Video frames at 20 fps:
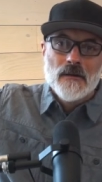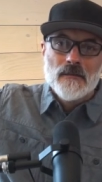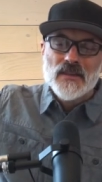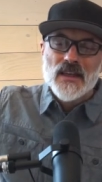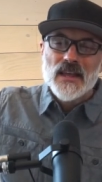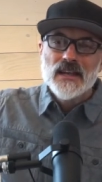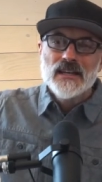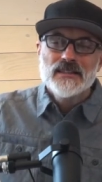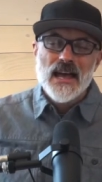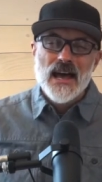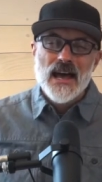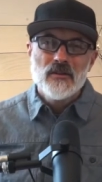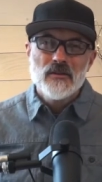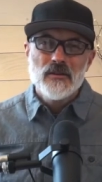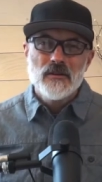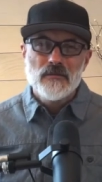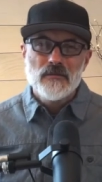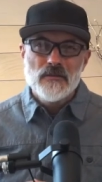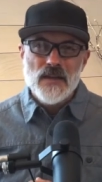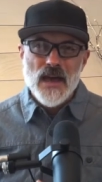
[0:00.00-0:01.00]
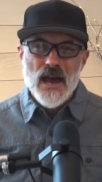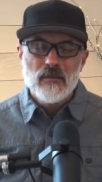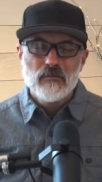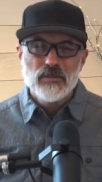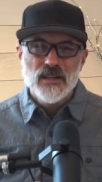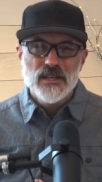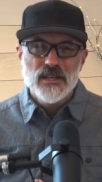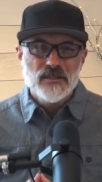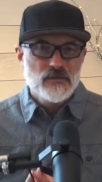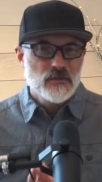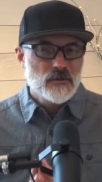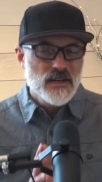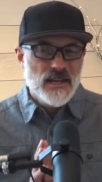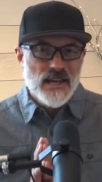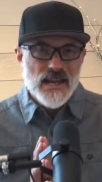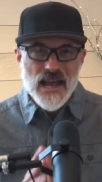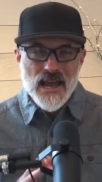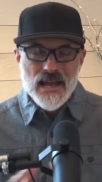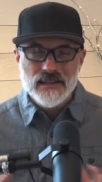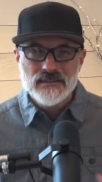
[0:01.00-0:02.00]
And it's out of that place where
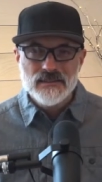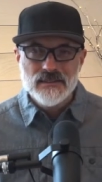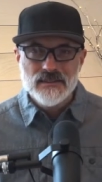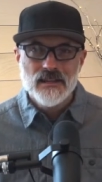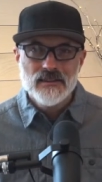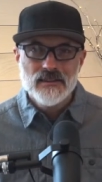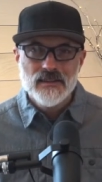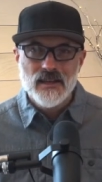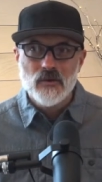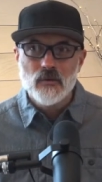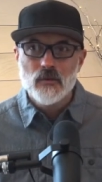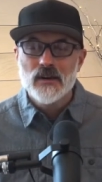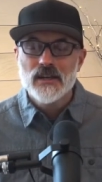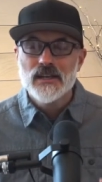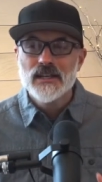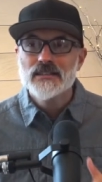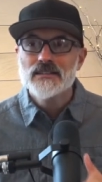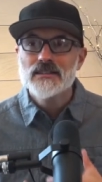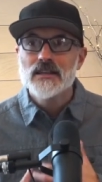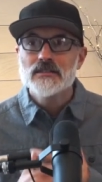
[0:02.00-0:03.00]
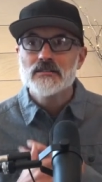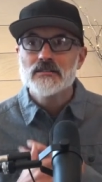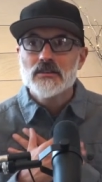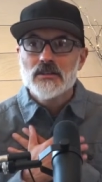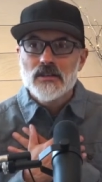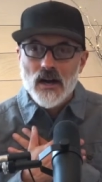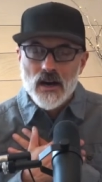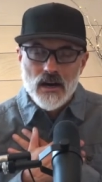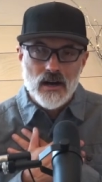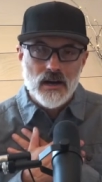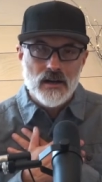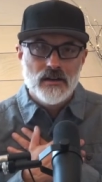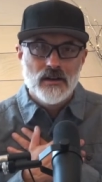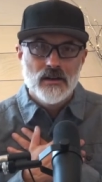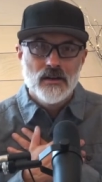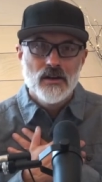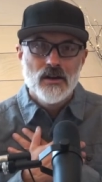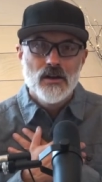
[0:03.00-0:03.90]
he has nothing, where he says, God,